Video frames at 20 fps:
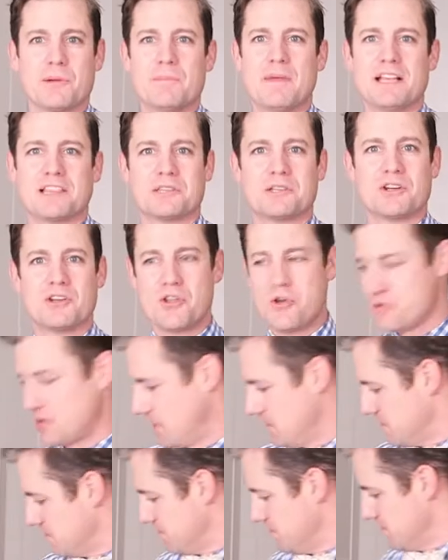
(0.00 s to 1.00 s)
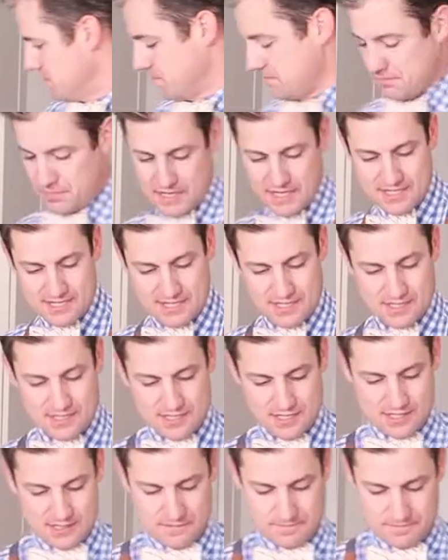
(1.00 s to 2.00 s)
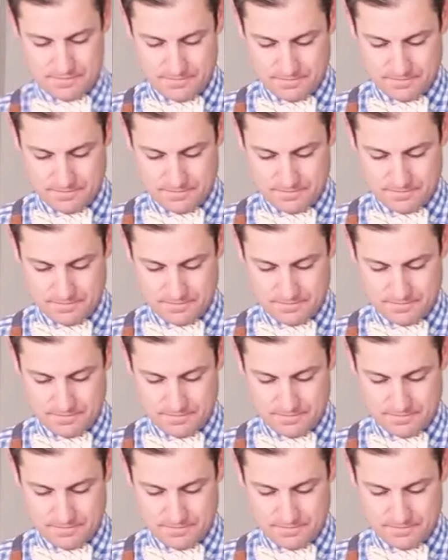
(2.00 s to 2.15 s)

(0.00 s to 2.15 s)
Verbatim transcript: to make the gnocchi pieces.